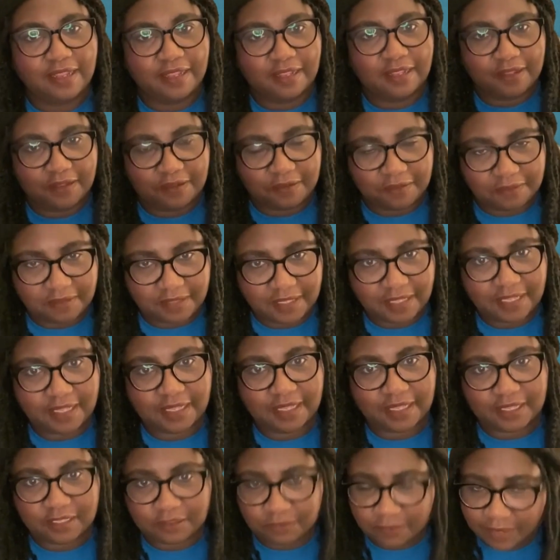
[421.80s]
who then
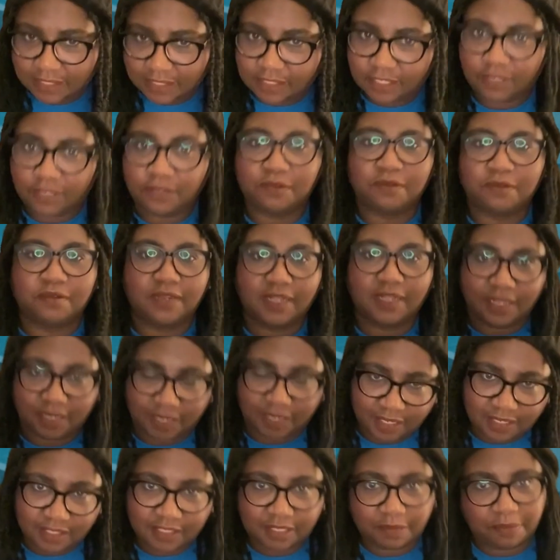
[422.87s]
gets rescued and
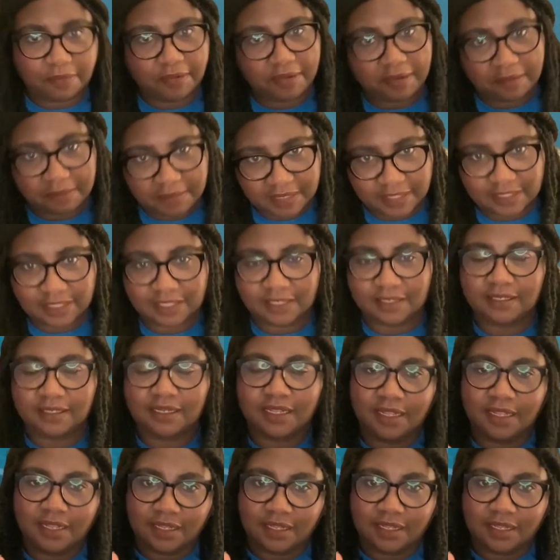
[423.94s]
ends up on a mission